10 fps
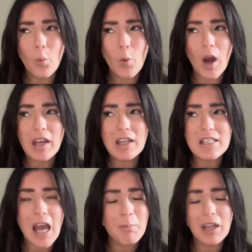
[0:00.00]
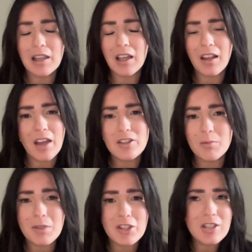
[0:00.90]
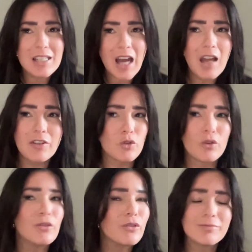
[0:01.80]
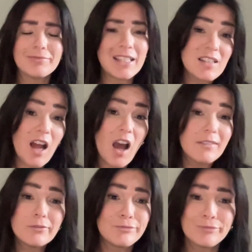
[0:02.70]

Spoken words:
what is happening in the classroom is just not true. It's not.